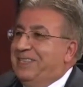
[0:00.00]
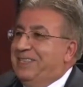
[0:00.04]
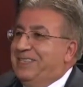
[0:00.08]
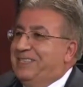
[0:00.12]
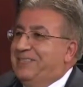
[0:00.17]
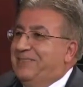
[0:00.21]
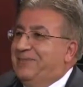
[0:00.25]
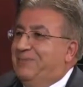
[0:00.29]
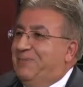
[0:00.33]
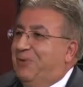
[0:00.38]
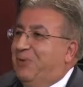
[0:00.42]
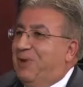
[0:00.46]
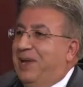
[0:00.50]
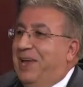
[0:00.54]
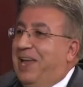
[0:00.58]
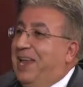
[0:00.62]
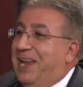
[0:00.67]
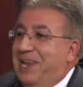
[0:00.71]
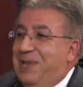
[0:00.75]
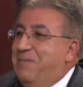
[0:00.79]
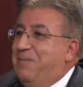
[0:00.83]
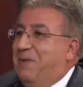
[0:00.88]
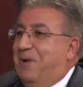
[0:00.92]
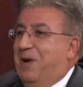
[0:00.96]
for
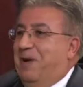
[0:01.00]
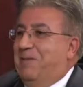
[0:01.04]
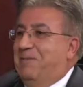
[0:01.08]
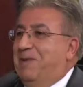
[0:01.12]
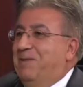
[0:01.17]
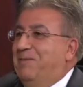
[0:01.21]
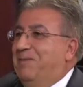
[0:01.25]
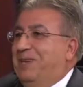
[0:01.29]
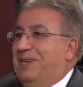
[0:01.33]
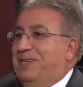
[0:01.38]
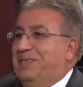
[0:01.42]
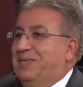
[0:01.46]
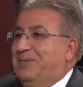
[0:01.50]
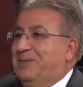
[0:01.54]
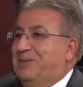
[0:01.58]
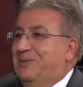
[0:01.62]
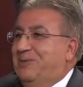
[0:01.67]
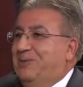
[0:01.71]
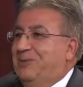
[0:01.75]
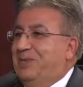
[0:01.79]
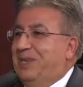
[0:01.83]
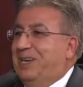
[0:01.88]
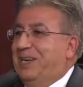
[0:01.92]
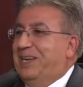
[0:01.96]
any problem there is a
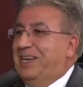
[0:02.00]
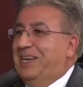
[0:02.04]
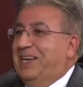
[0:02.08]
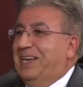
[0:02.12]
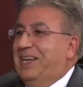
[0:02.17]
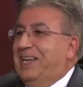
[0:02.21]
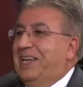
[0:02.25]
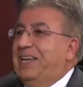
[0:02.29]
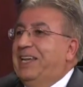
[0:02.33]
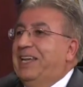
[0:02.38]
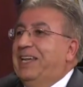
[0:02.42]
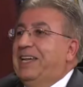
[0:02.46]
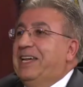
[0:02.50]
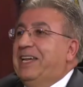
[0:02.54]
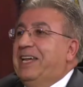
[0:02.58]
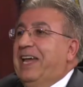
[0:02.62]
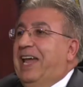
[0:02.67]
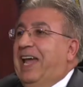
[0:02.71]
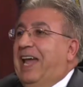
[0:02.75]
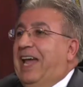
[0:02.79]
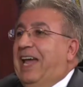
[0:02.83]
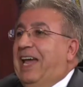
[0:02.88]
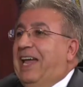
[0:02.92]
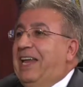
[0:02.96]
solution,
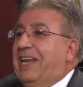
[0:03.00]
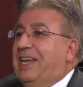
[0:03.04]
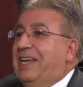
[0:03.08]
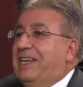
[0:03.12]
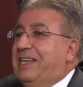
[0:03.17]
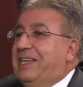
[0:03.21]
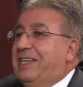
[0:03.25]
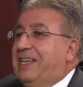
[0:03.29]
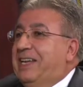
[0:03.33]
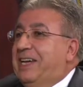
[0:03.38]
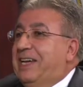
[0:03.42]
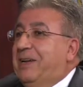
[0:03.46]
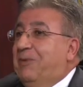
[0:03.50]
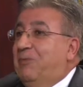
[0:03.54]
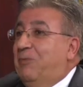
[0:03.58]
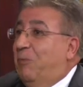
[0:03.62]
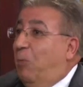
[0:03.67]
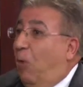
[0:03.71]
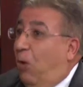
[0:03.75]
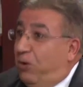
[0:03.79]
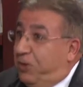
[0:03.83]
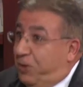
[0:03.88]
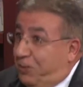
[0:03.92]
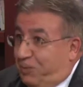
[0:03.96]
and
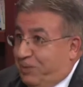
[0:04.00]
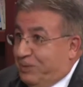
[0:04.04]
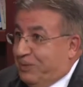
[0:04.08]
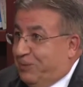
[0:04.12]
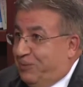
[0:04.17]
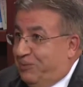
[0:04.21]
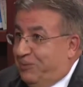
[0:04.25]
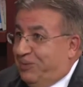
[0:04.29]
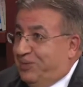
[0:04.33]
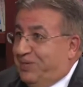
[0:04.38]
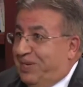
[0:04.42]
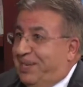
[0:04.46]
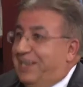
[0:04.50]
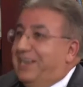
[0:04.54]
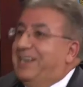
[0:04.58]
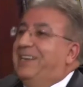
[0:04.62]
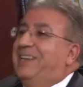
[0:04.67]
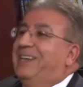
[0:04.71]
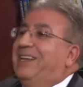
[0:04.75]
multiple solution.